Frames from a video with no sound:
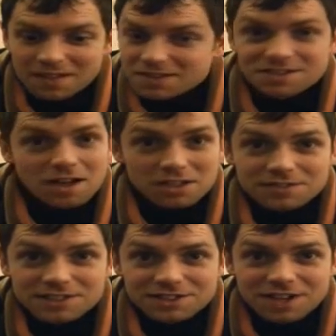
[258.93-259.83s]
the start
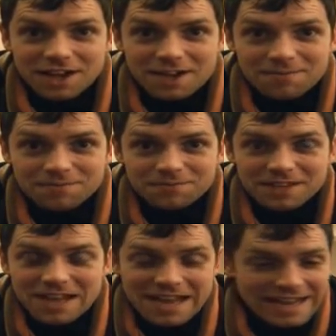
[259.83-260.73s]
of each day,
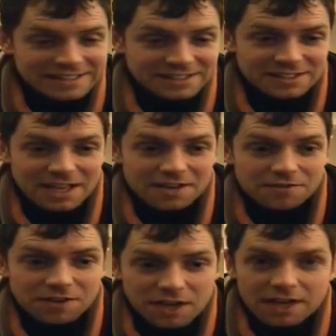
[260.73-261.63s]
instead
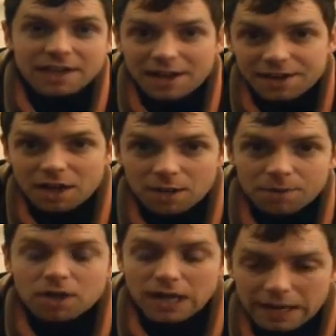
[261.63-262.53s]
of getting up,
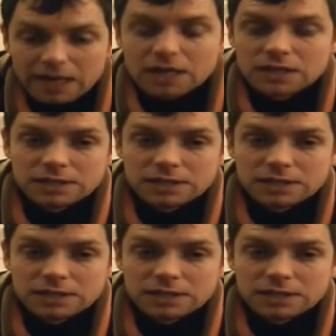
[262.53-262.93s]
okay,